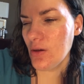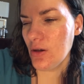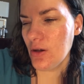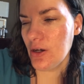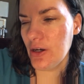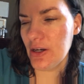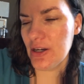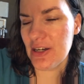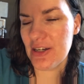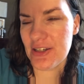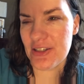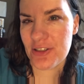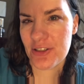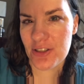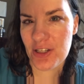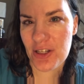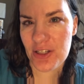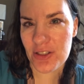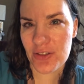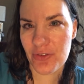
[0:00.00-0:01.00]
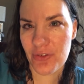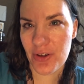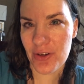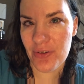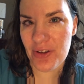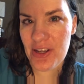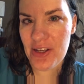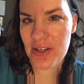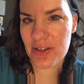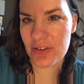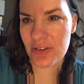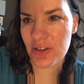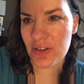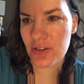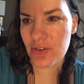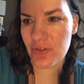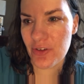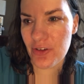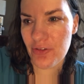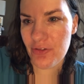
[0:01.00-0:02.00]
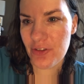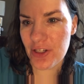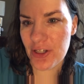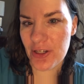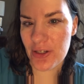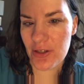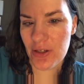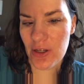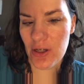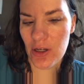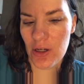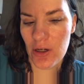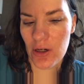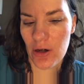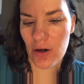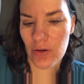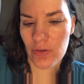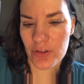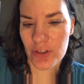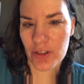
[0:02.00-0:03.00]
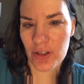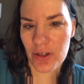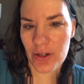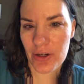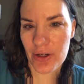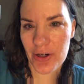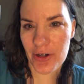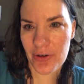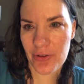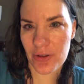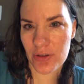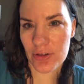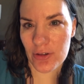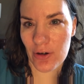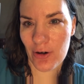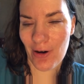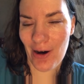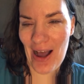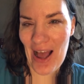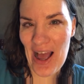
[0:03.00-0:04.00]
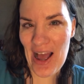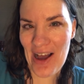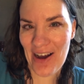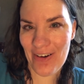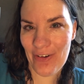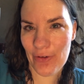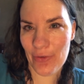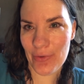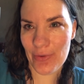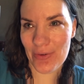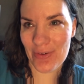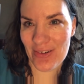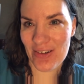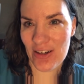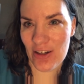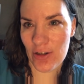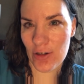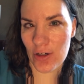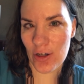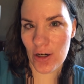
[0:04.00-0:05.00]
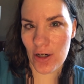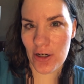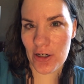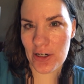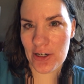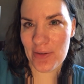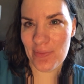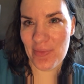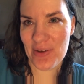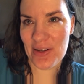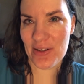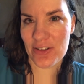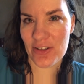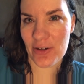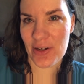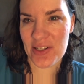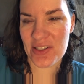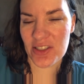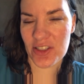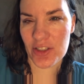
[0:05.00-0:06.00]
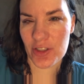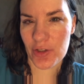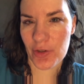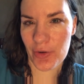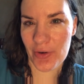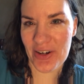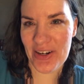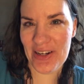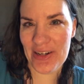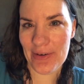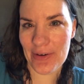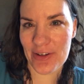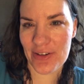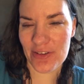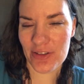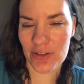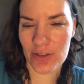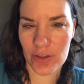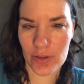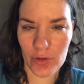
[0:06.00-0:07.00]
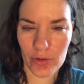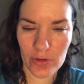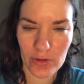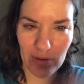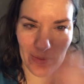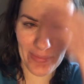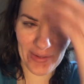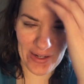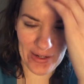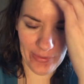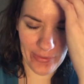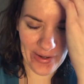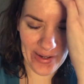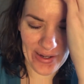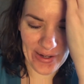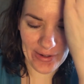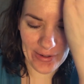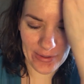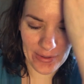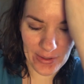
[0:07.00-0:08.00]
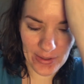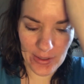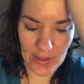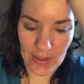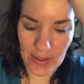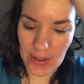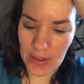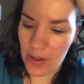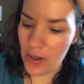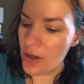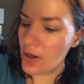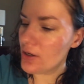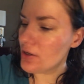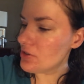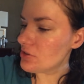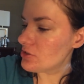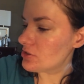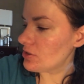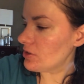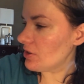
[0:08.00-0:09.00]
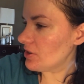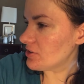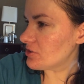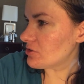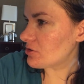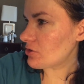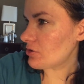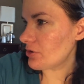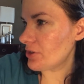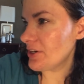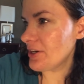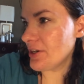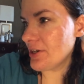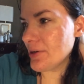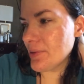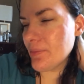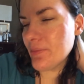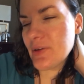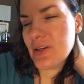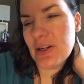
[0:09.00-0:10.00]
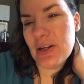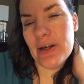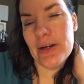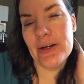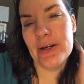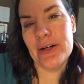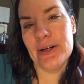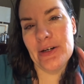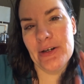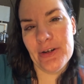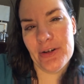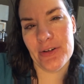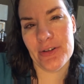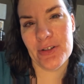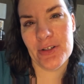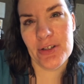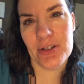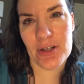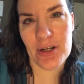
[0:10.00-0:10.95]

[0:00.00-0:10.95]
6:50, all of a sudden I hear this loud alarm, and so I screamed because it jolted me awake. And so I screamed, and